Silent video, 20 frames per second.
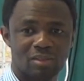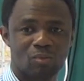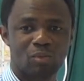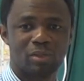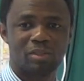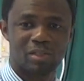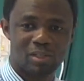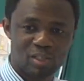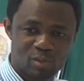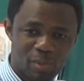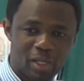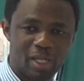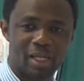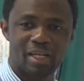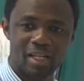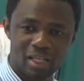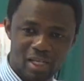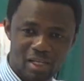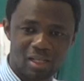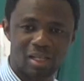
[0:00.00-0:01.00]
When you're
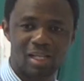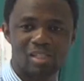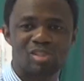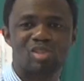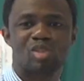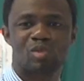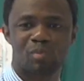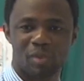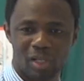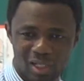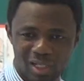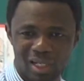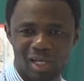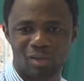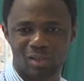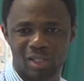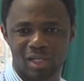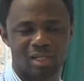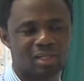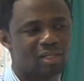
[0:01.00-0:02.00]
speaking in class, you speak
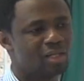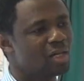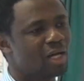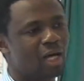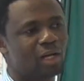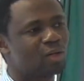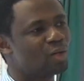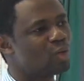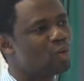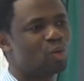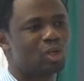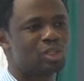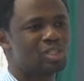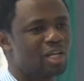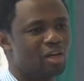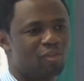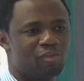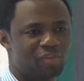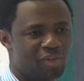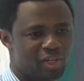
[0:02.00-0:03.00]
louder. I don't know what
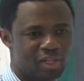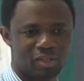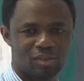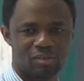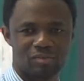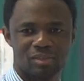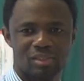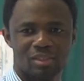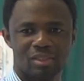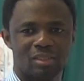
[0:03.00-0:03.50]
you're afraid of.